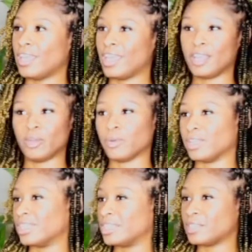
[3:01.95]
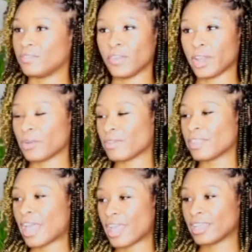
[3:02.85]
anyone interfering with
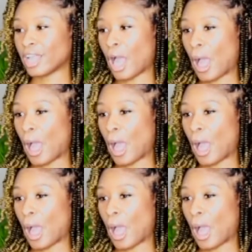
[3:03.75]
that.